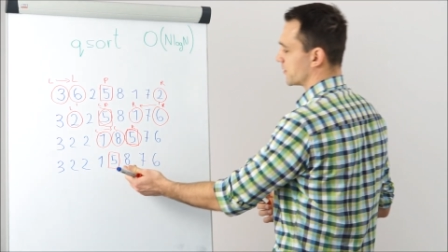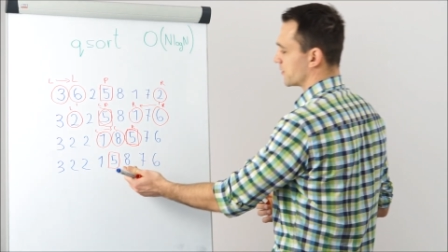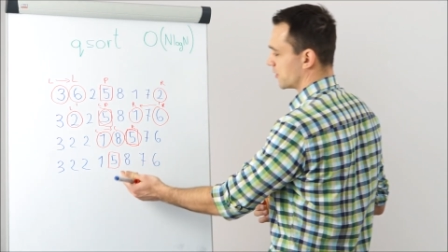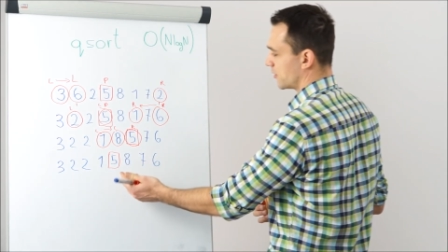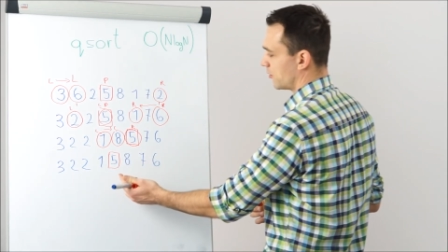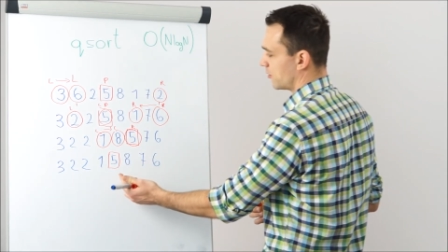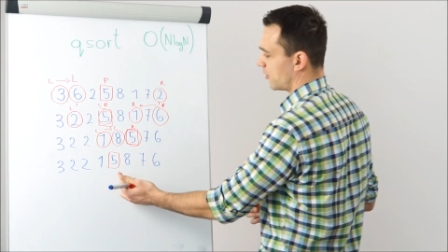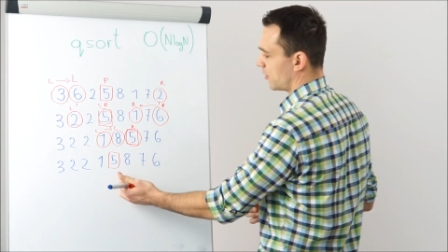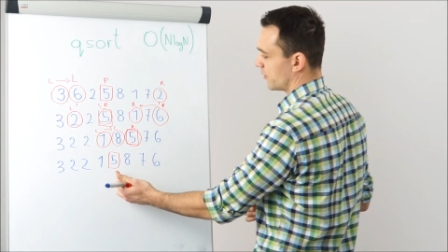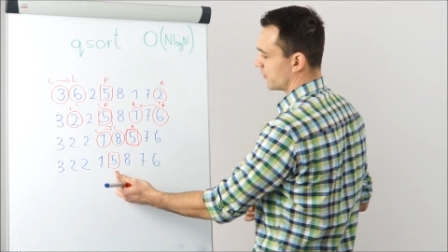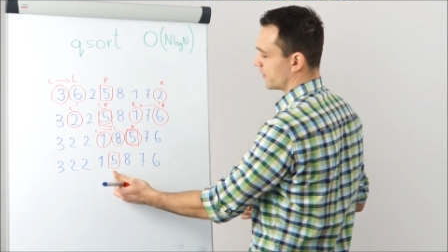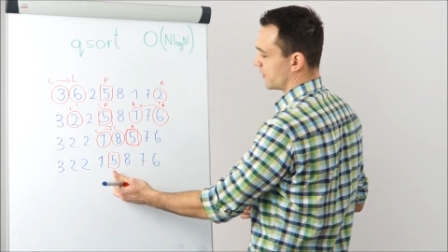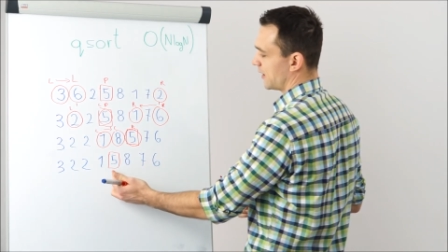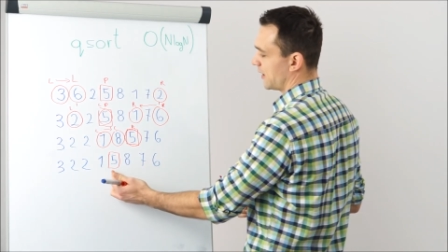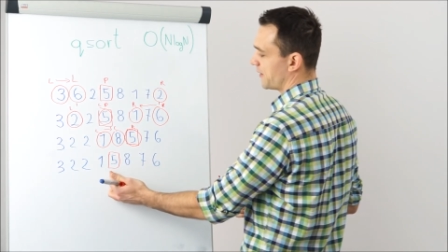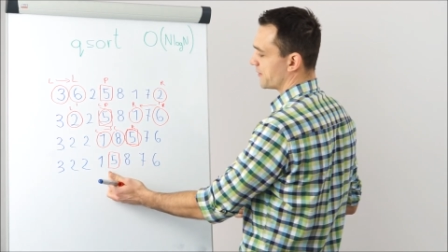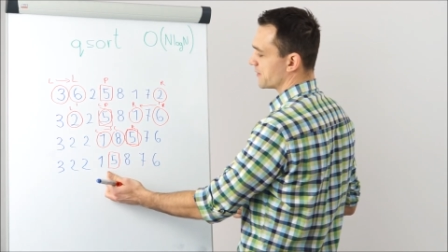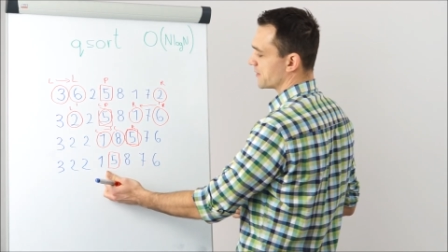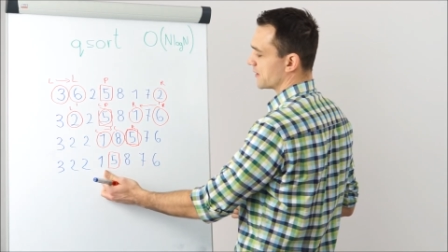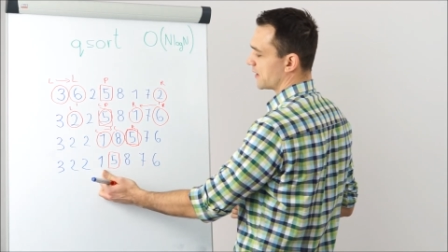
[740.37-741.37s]
So on the
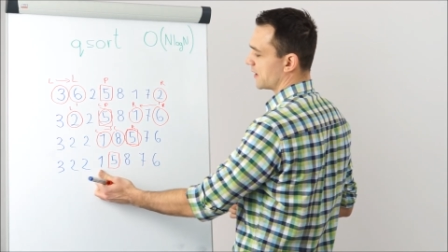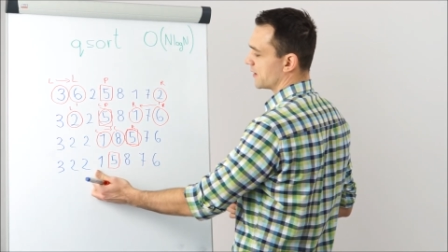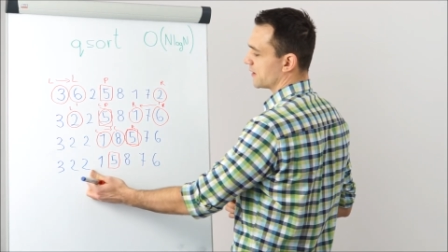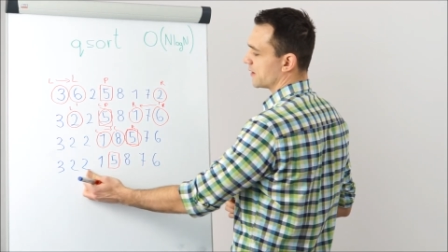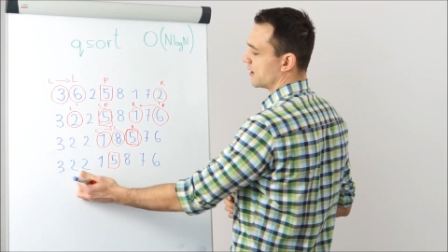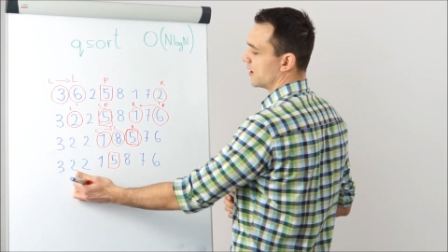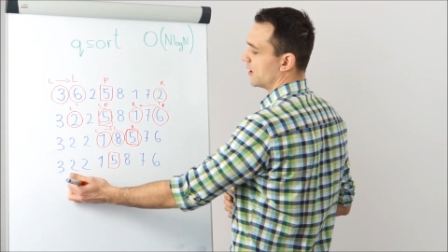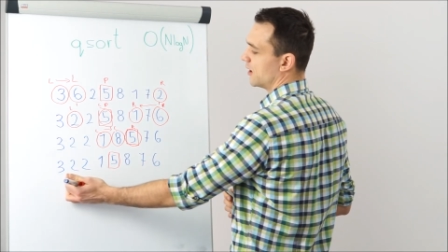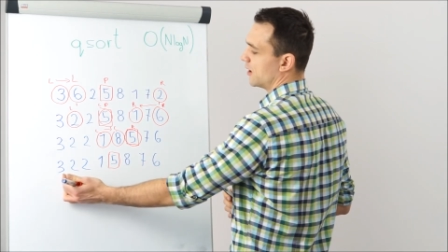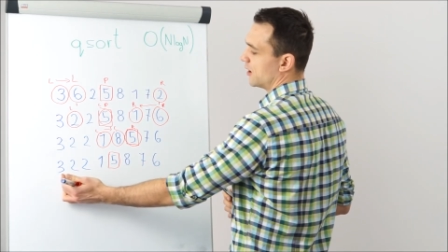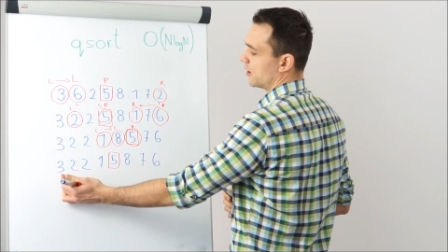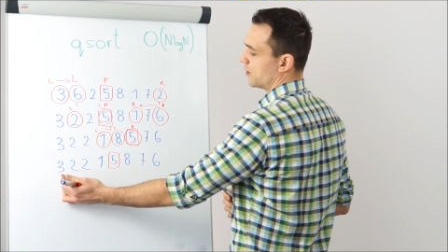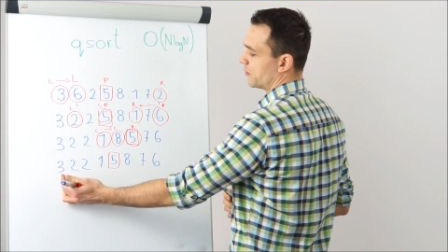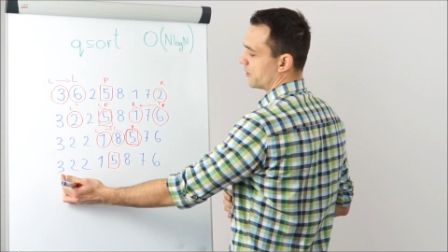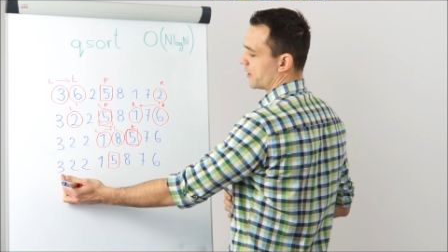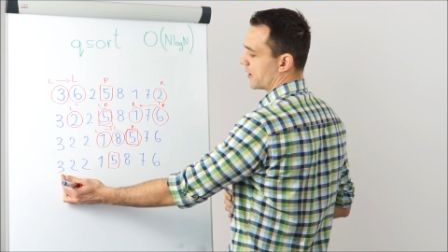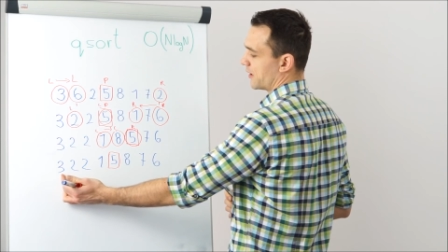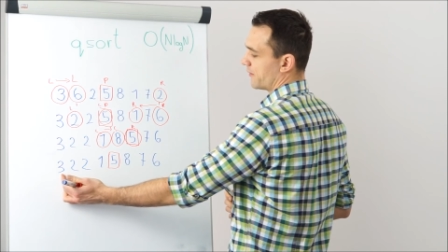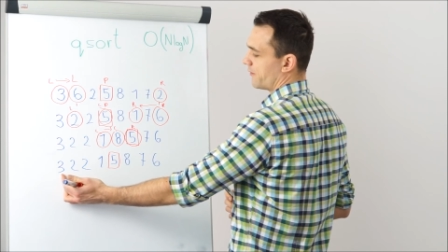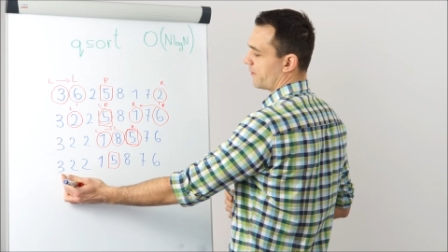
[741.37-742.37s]
left side
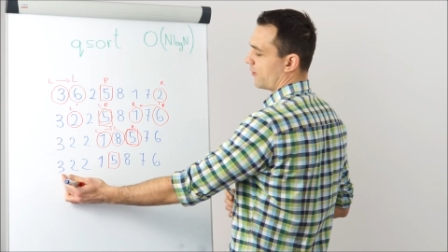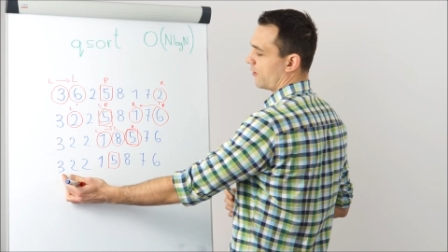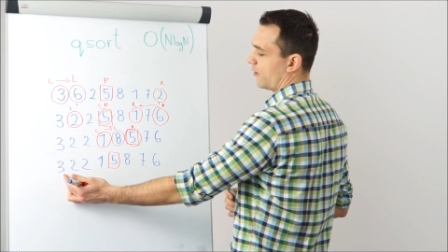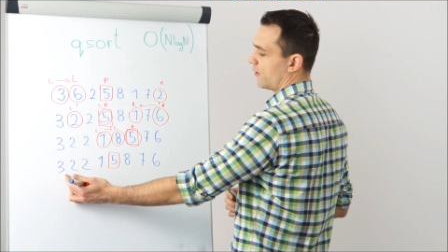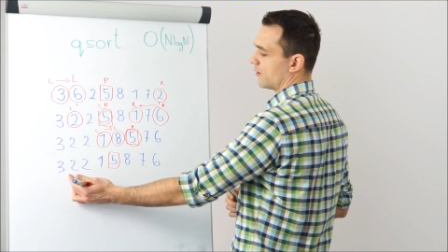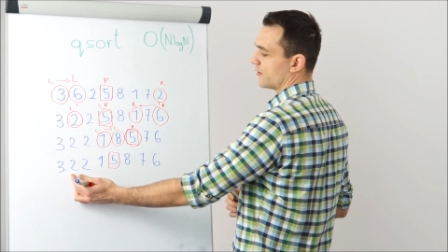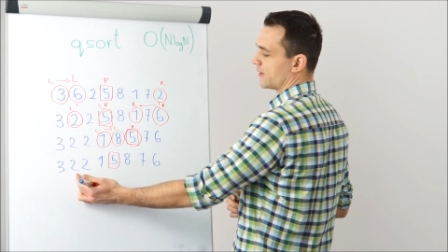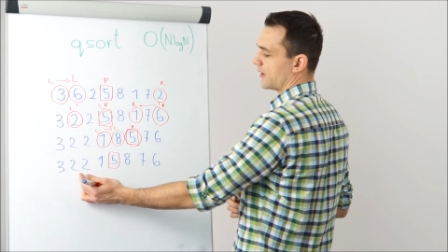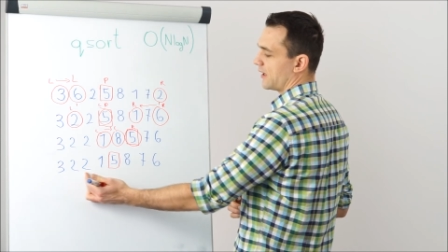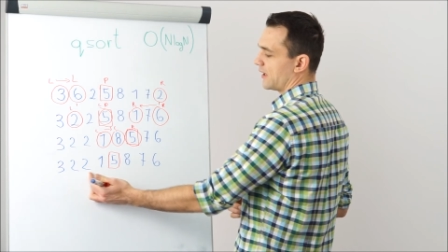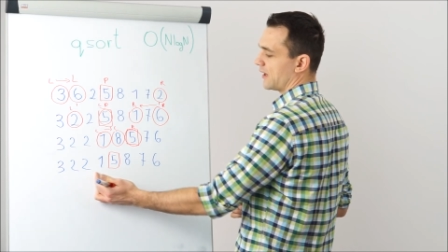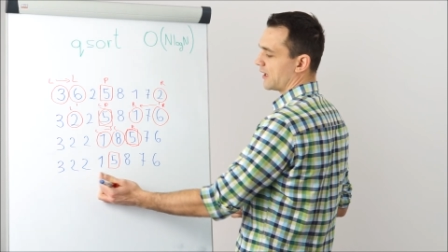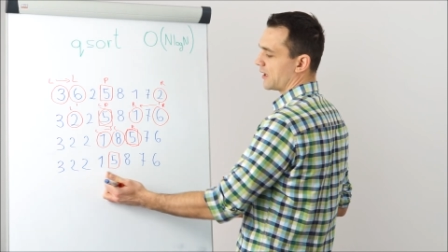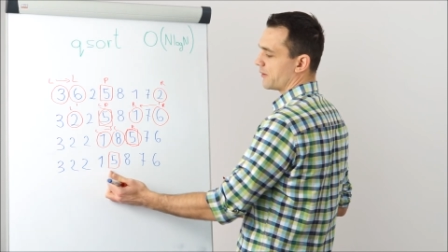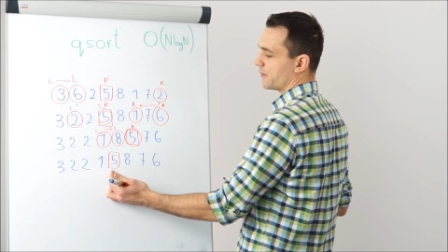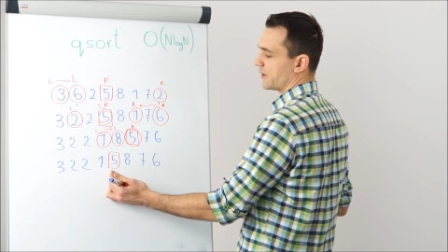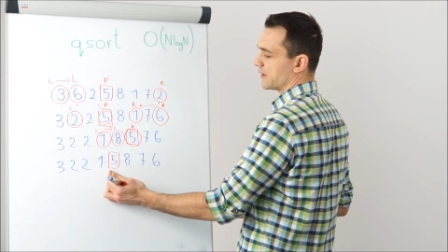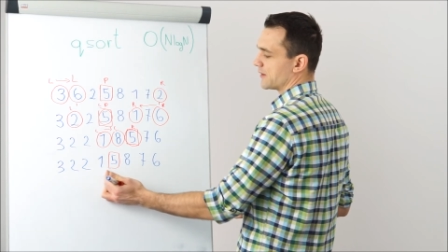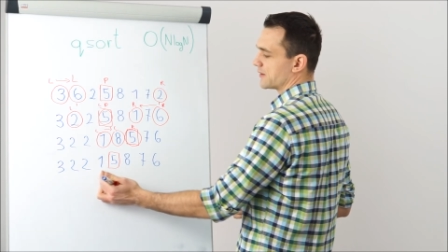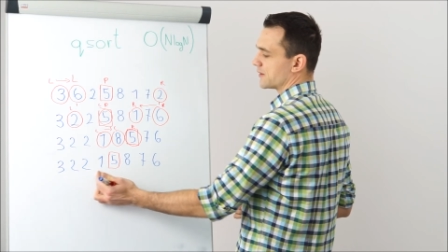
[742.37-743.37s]
we have all the
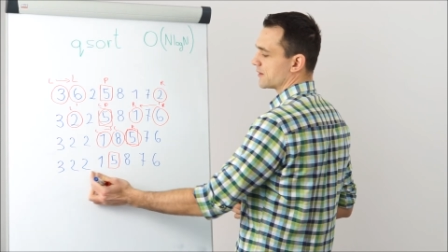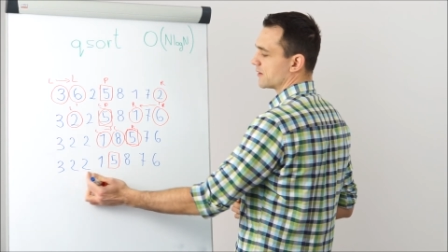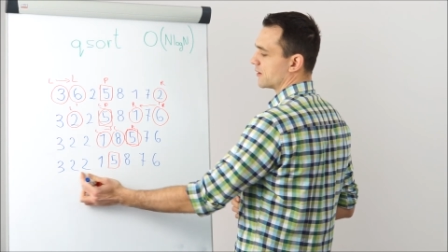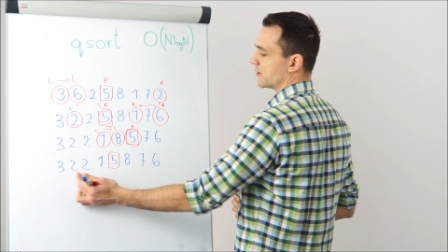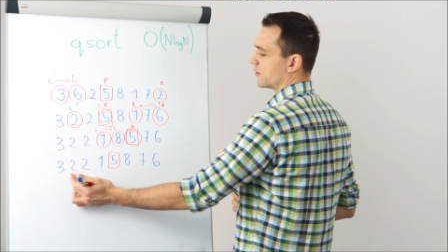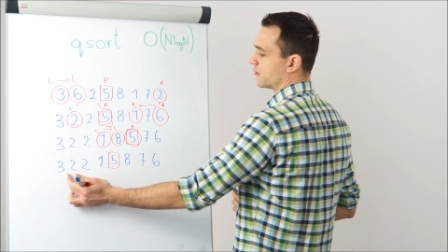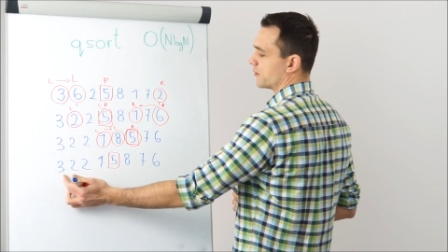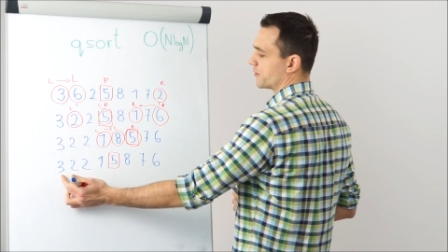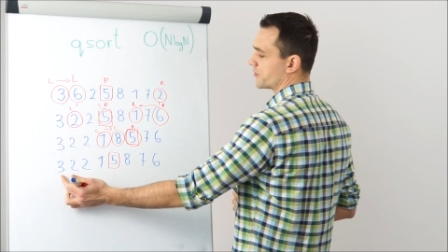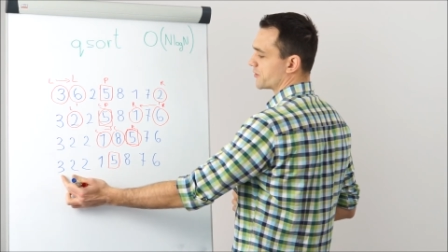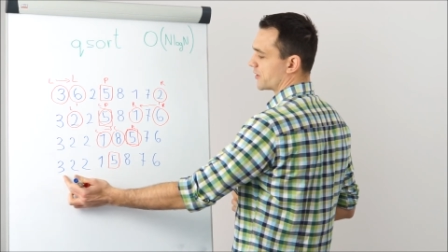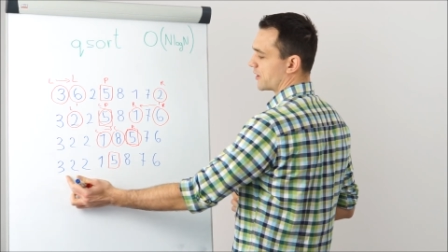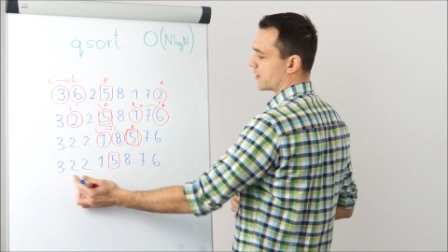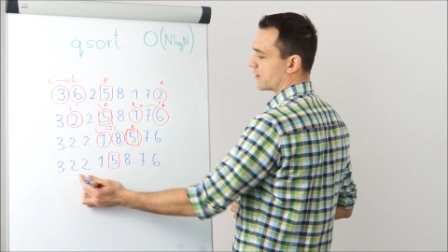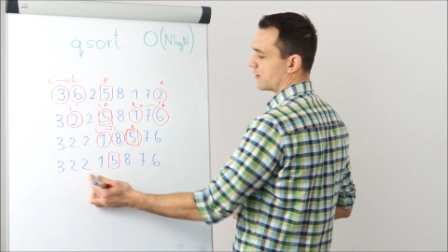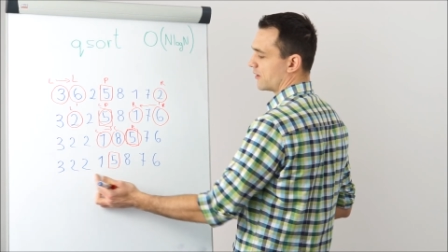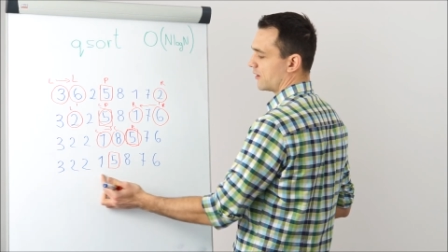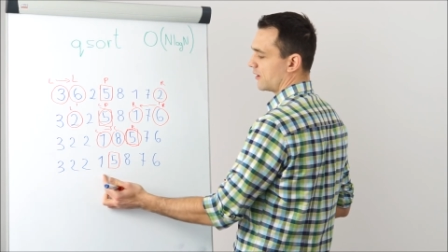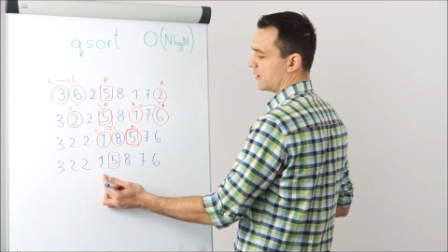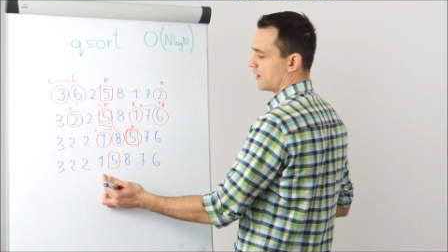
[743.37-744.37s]
elements which
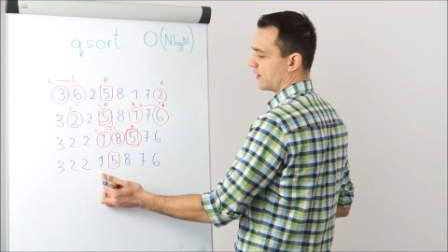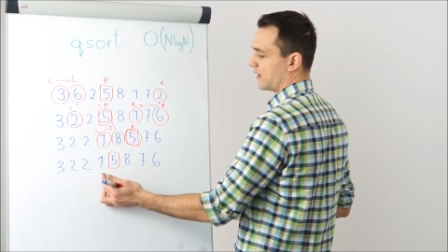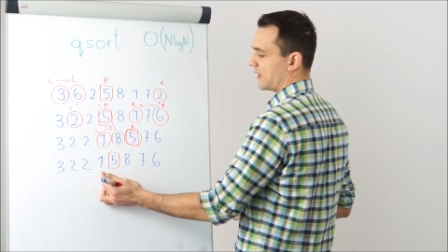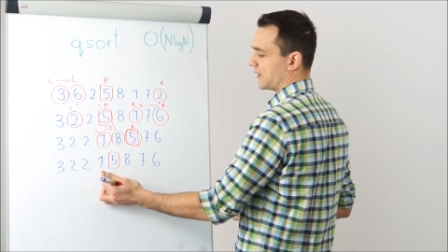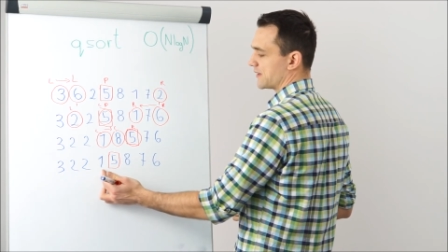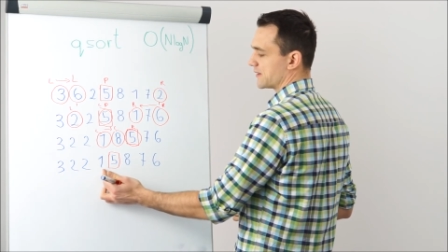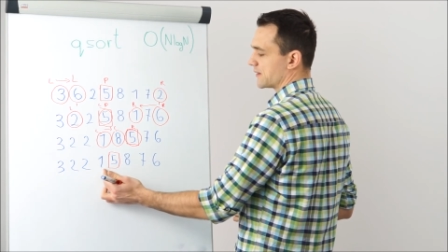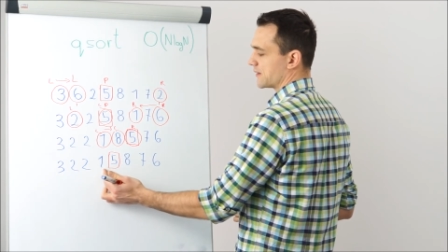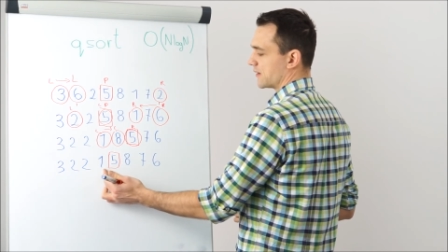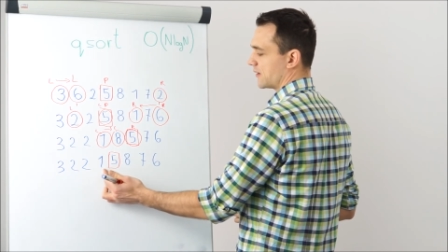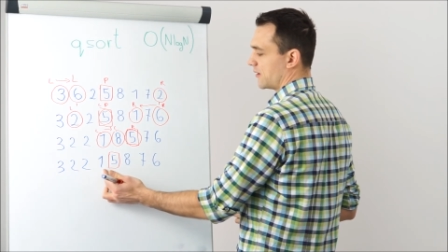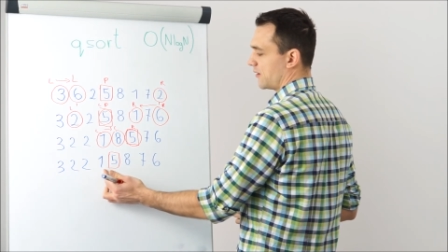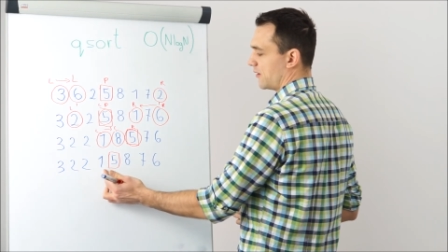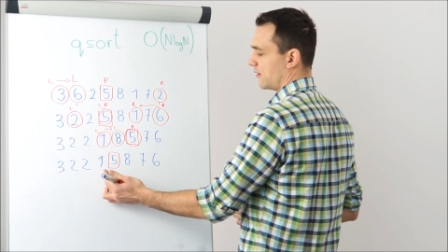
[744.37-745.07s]
are less